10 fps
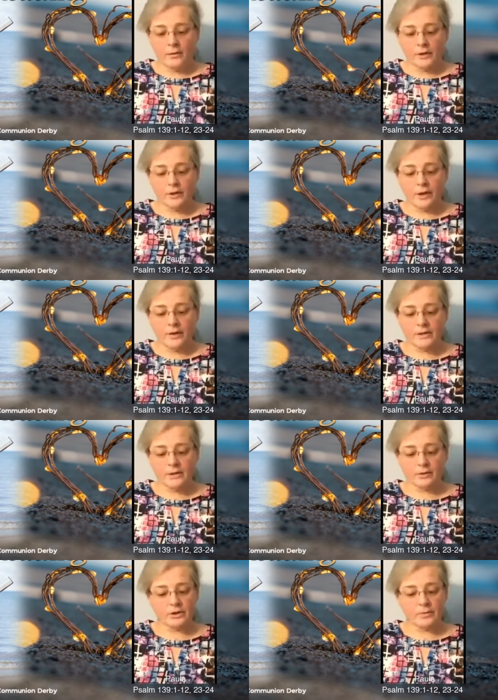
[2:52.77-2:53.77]
For you have
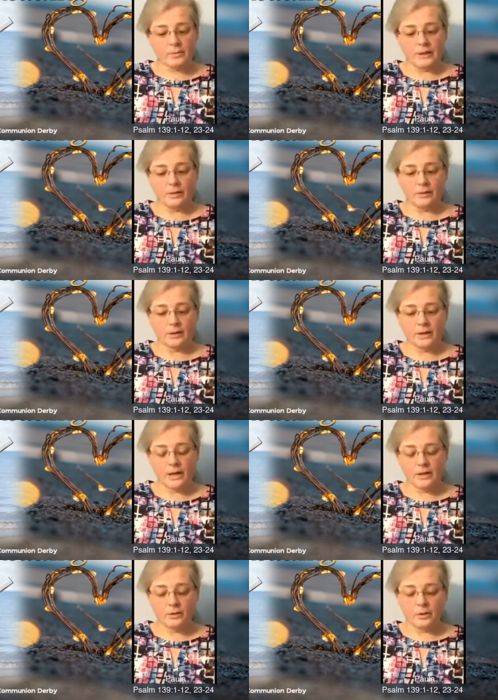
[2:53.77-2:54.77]
searched me, Lord,
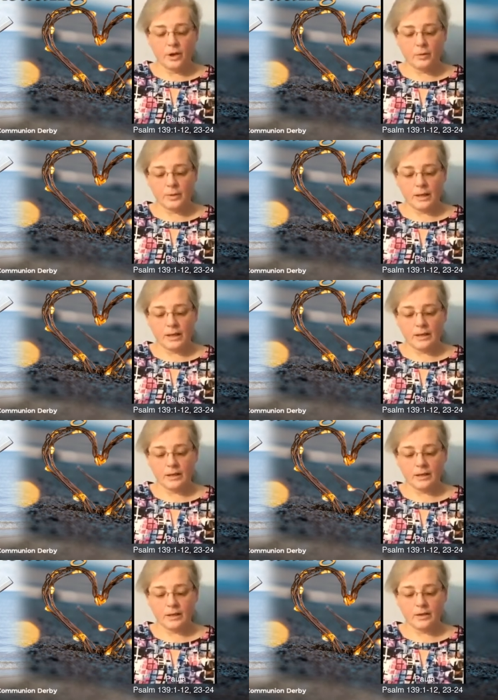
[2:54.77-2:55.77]
and you know me.
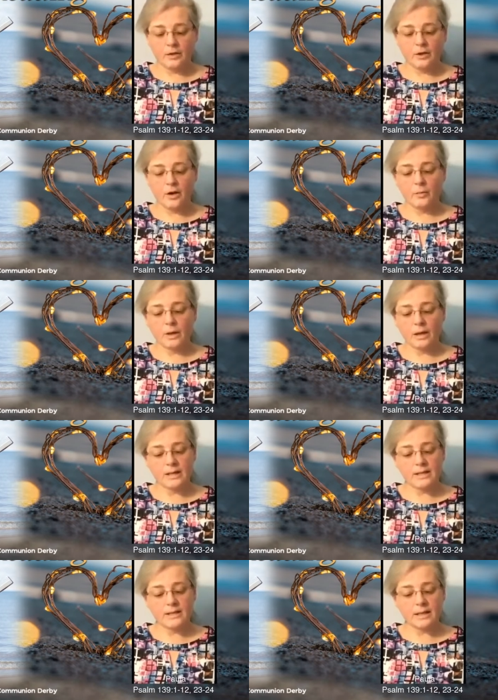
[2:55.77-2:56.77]
You know when
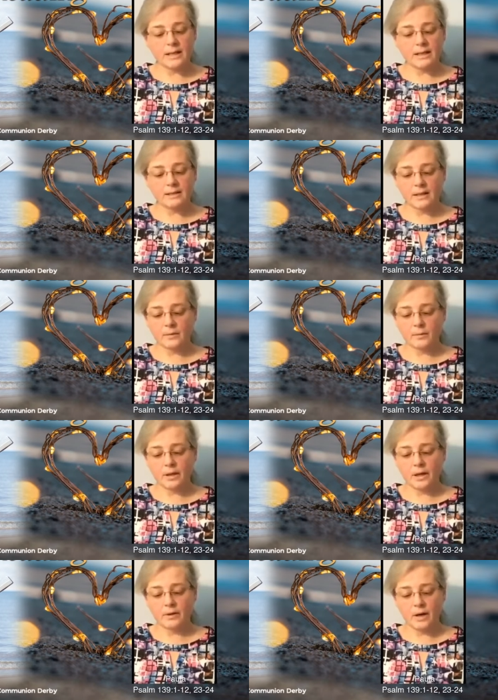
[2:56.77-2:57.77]
I sit and
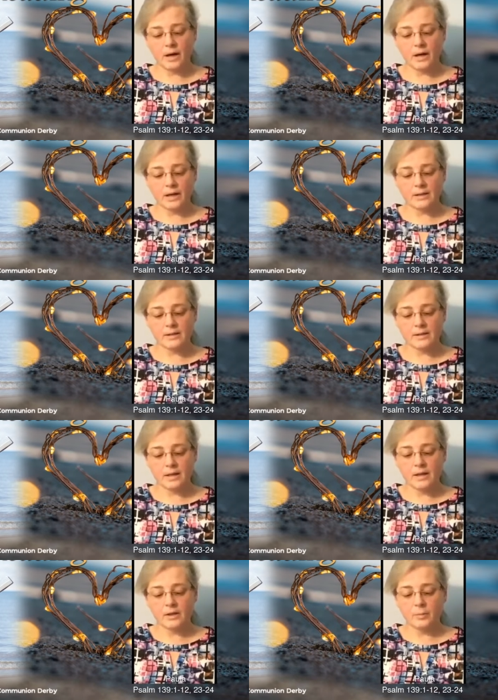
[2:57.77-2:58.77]
when I rise.
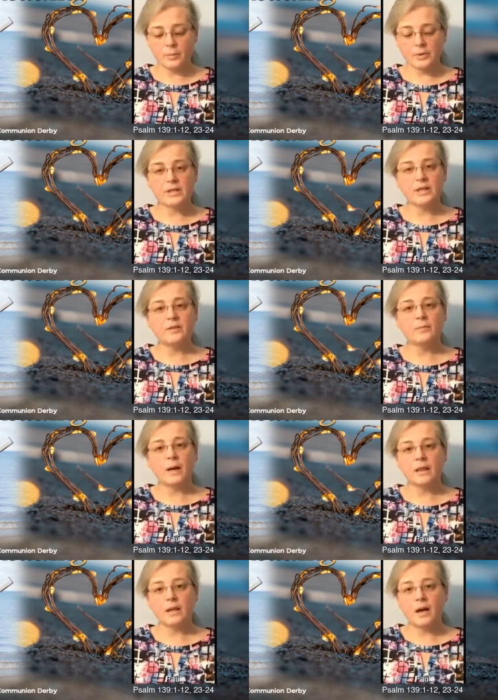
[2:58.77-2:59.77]
You perceive
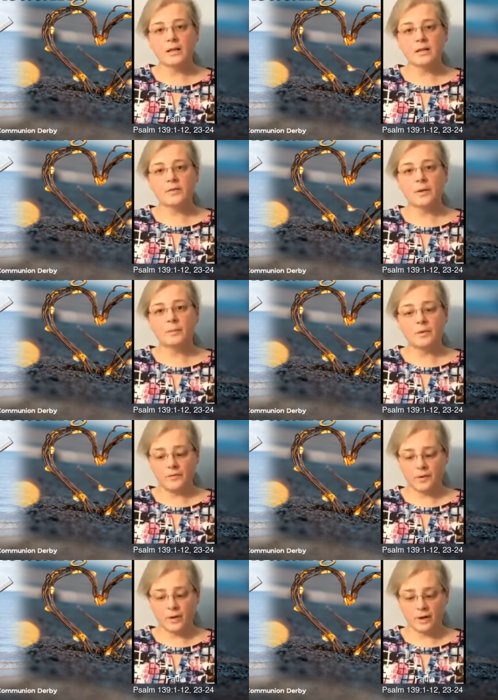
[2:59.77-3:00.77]
my thoughts from
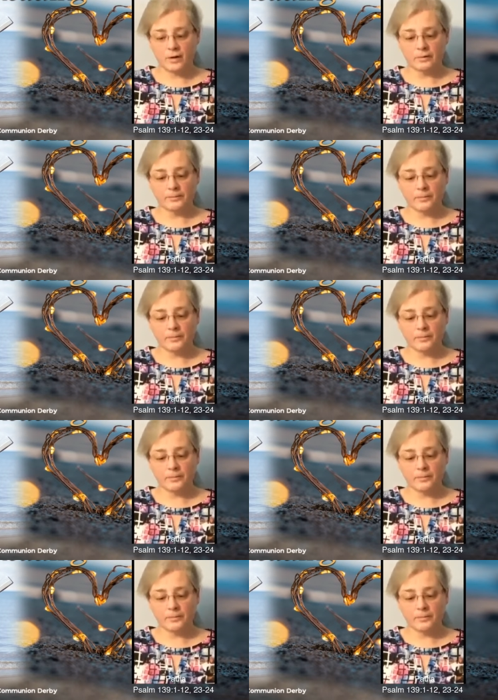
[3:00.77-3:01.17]
afar.